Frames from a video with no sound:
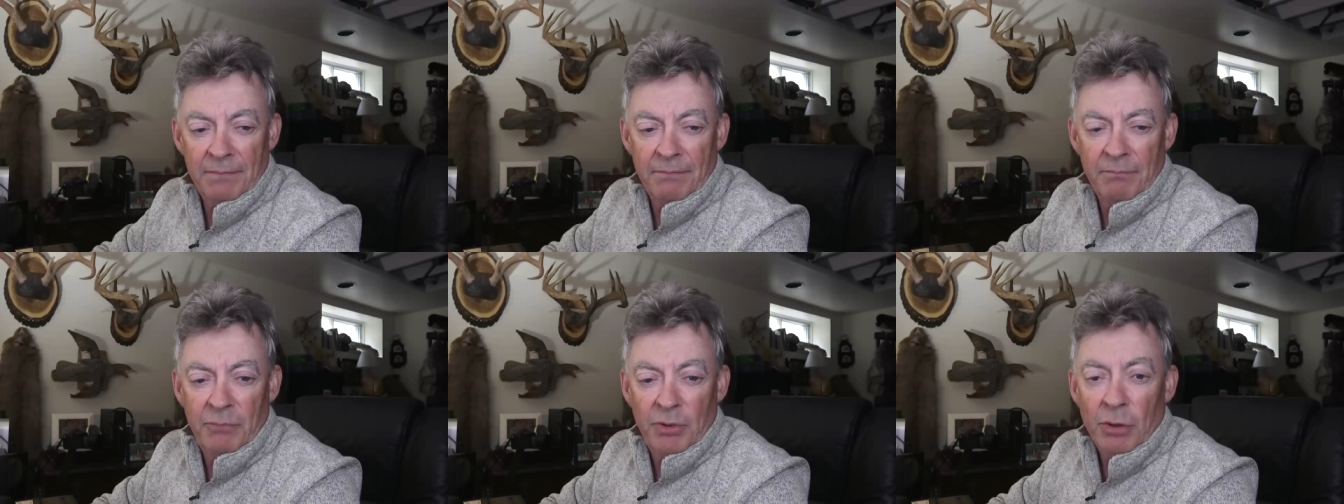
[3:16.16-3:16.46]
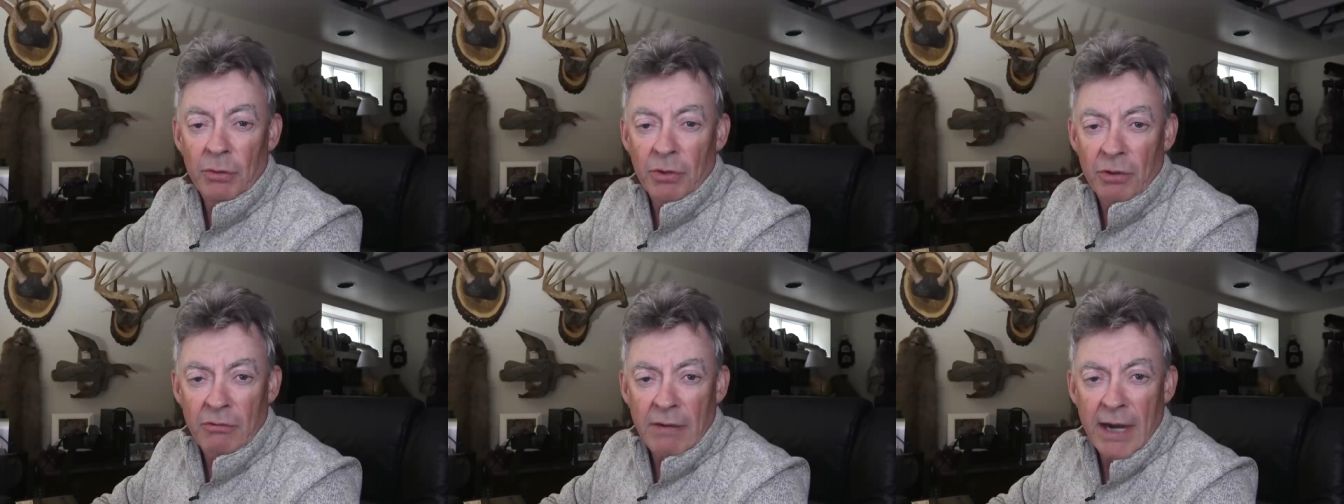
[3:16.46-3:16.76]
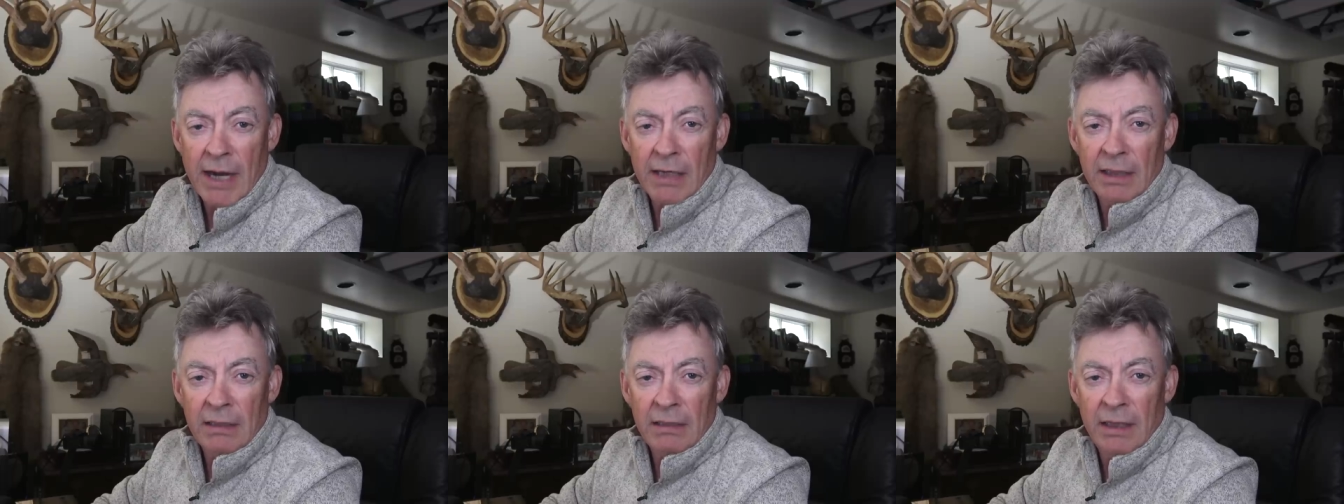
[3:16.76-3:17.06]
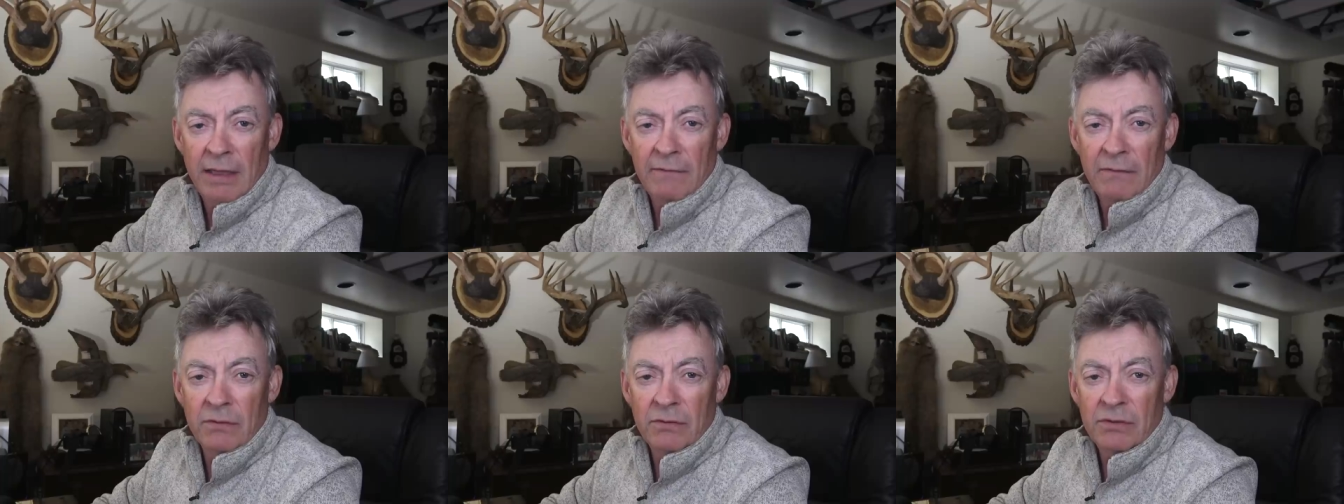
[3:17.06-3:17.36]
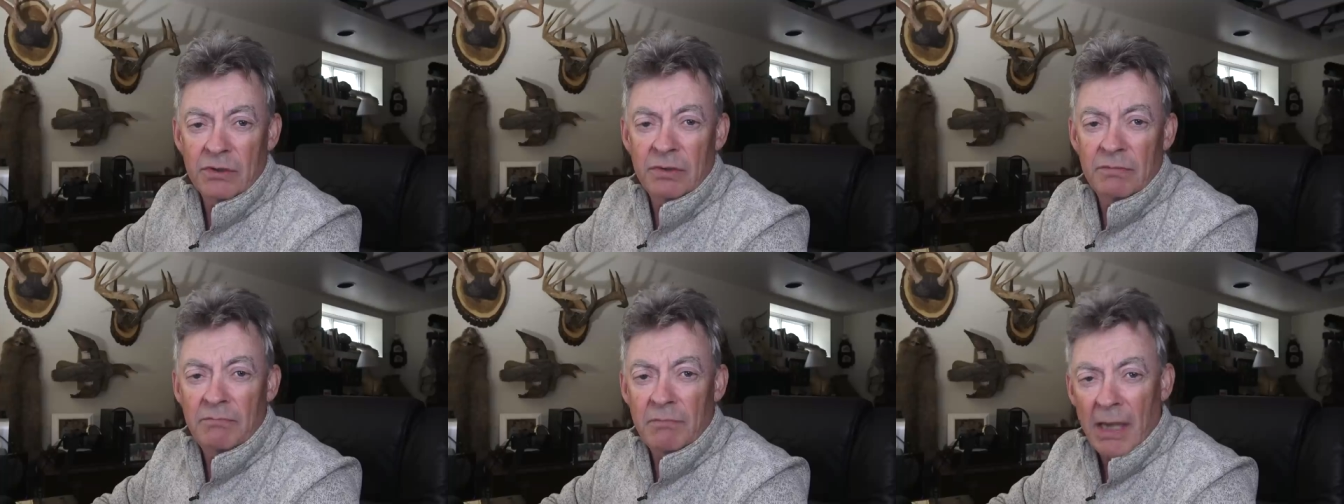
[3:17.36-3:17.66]
bureaucratic
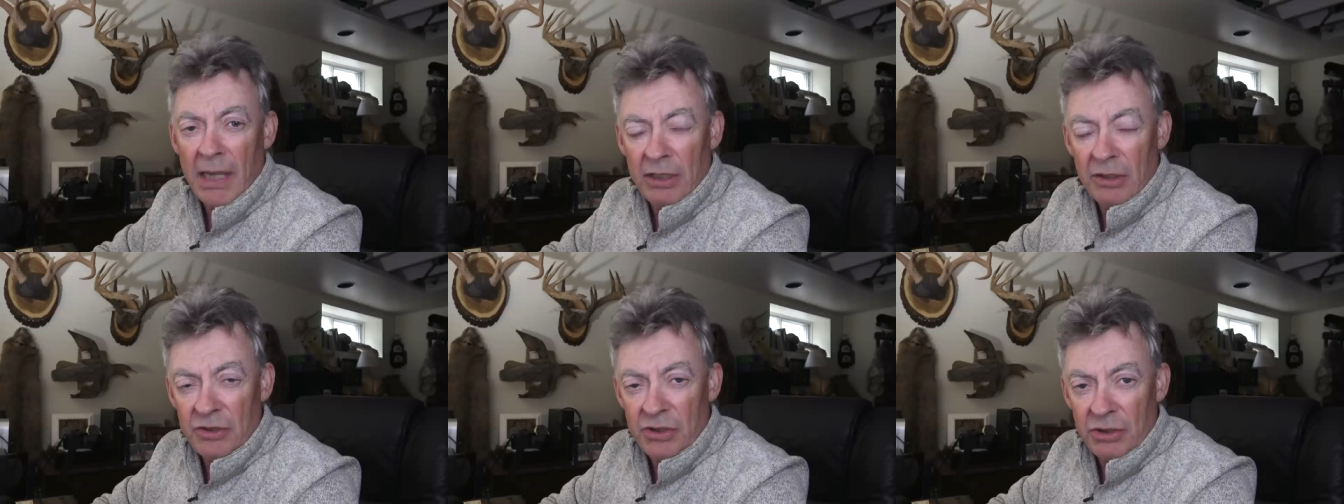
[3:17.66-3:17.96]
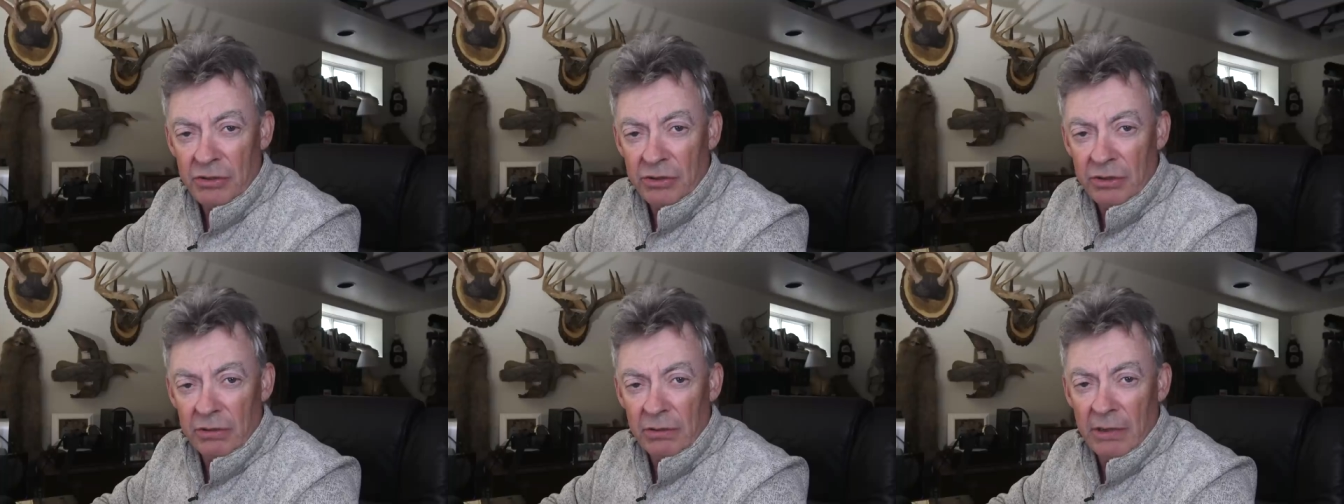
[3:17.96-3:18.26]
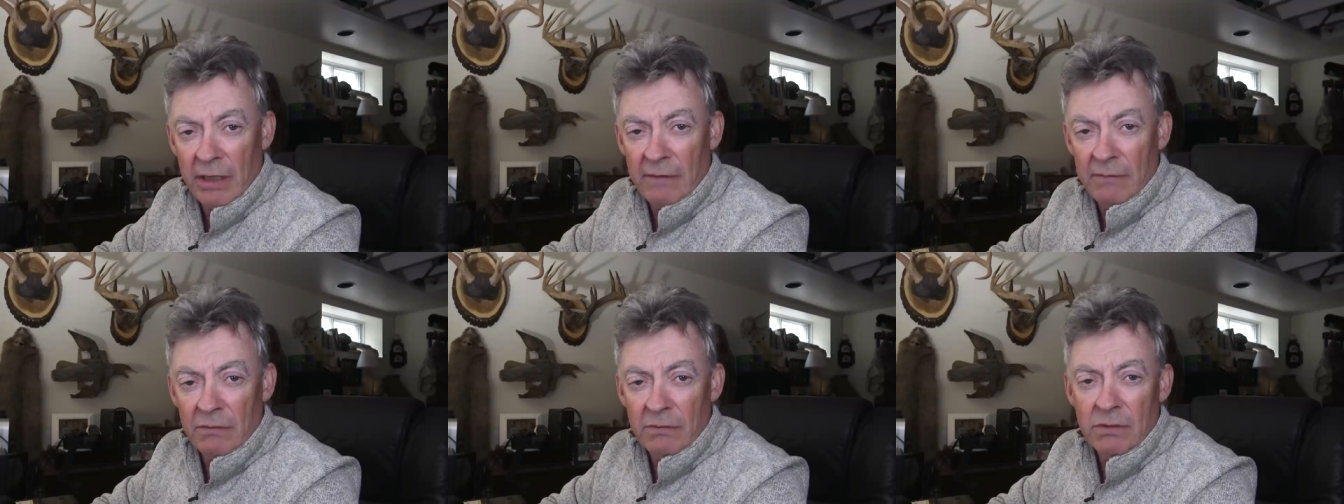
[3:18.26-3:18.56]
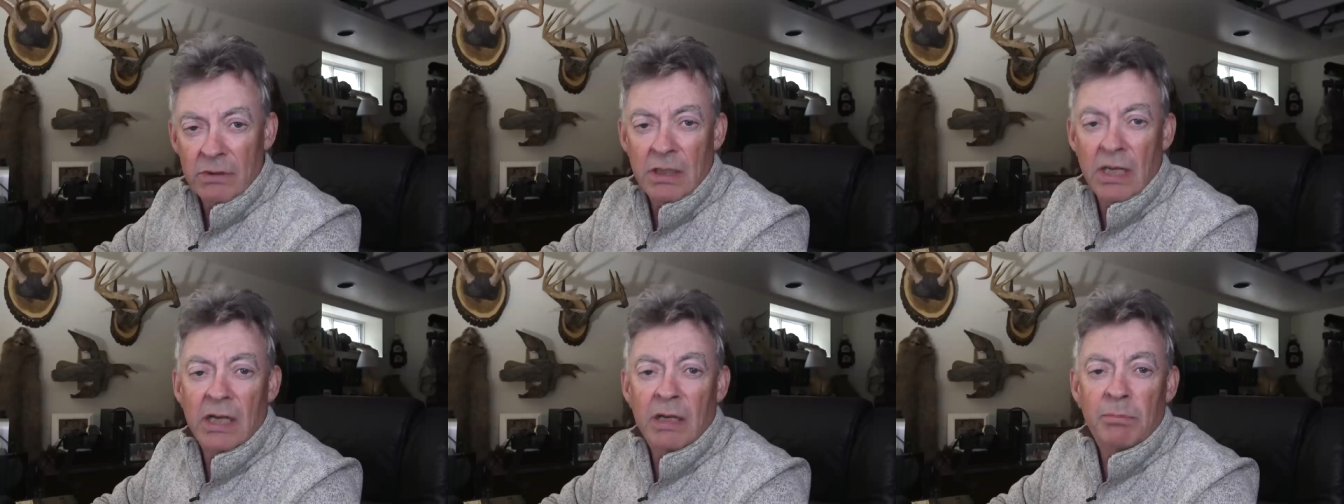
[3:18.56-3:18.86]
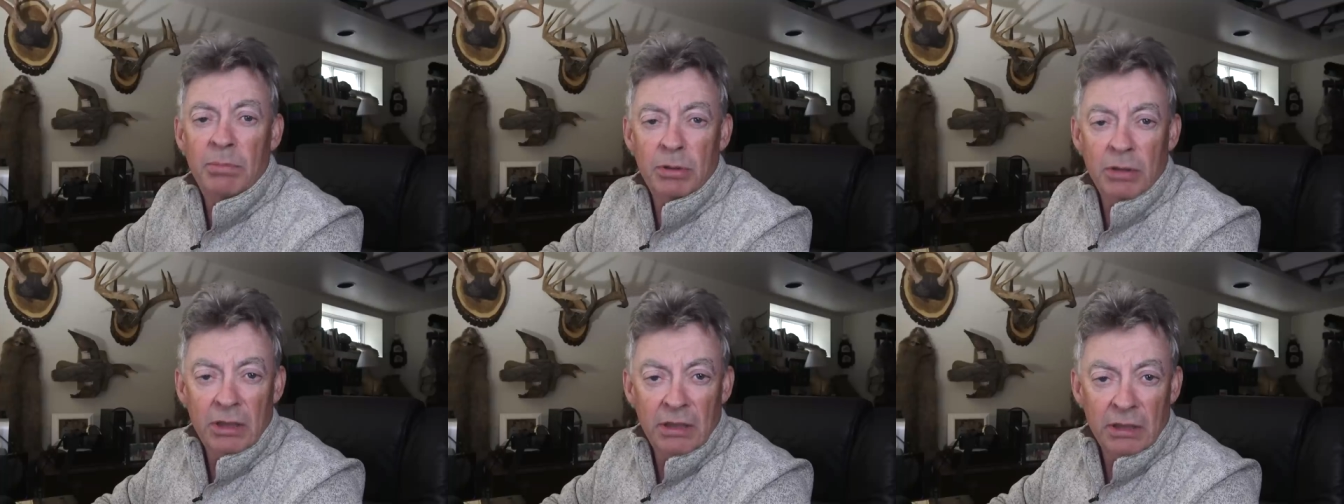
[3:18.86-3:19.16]
levels, managerial levels, and
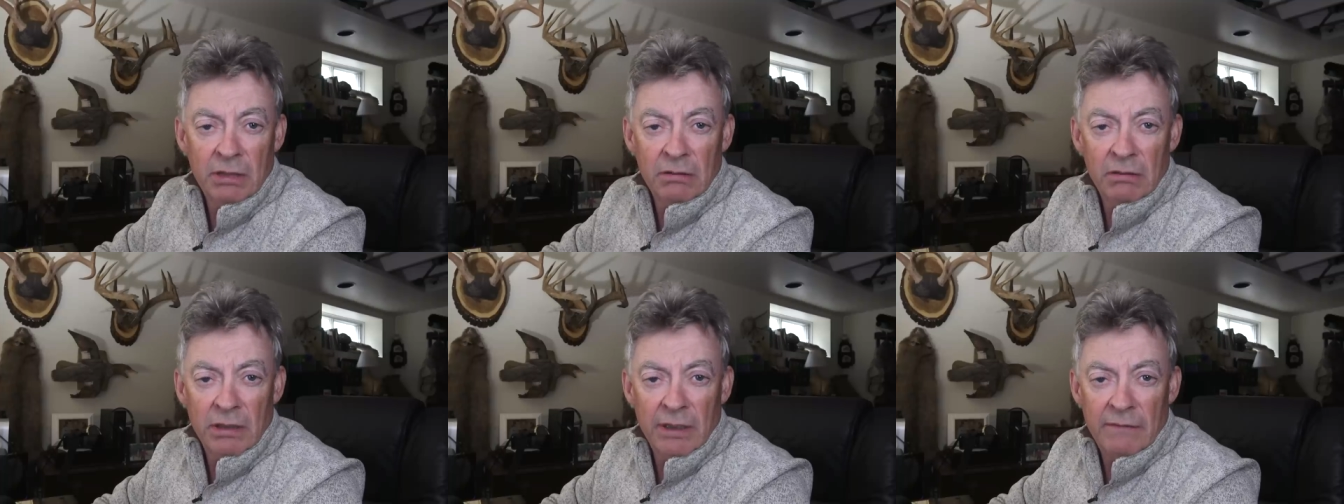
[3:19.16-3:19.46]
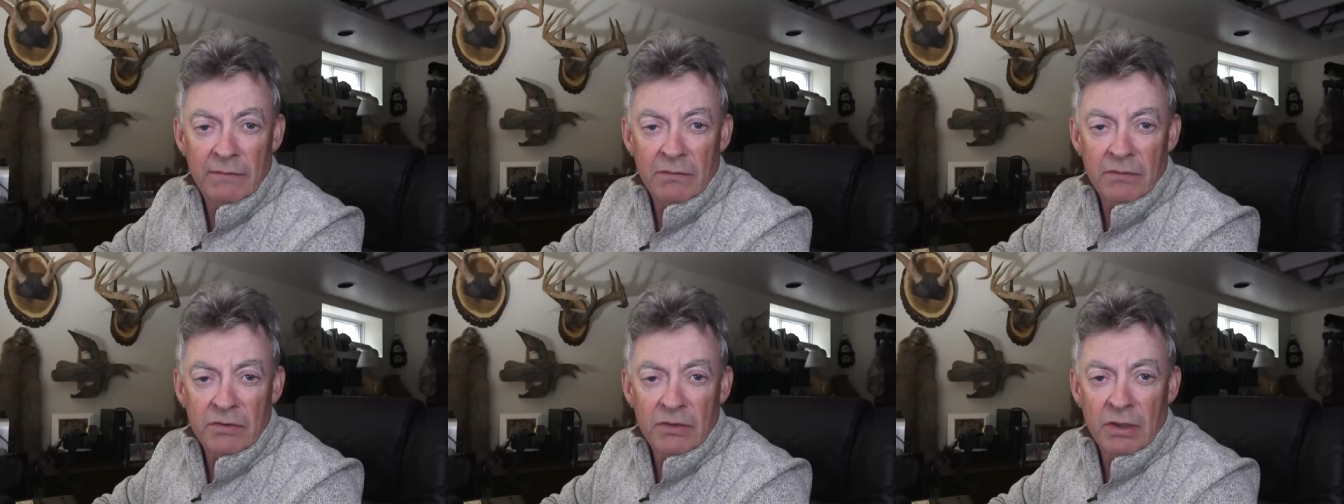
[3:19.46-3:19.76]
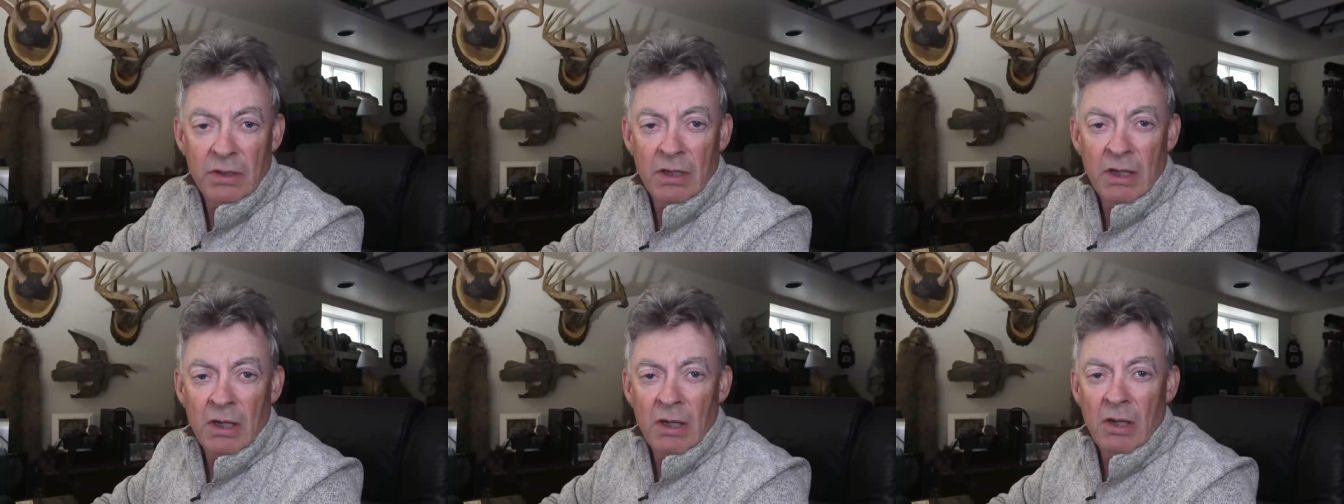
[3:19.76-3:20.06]
at political levels.